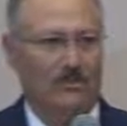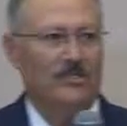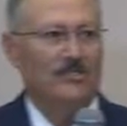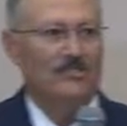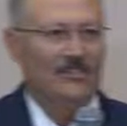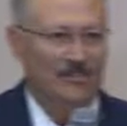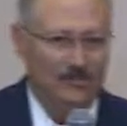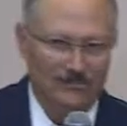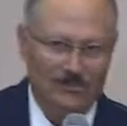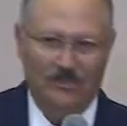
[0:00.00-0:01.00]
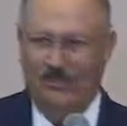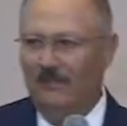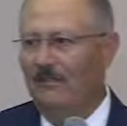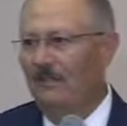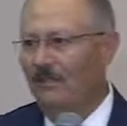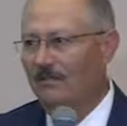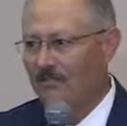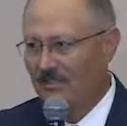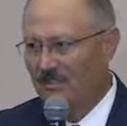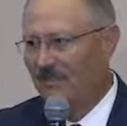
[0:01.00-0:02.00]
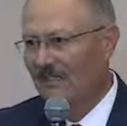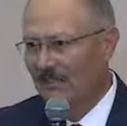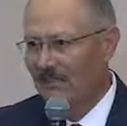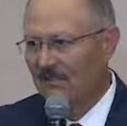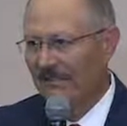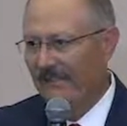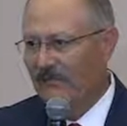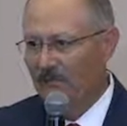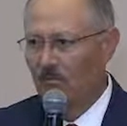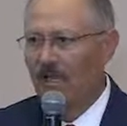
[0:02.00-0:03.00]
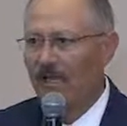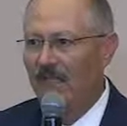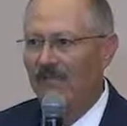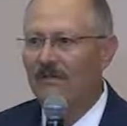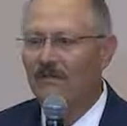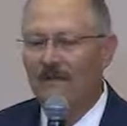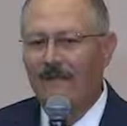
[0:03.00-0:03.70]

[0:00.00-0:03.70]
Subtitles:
an emergency room, to an urgent care clinic, or what have you.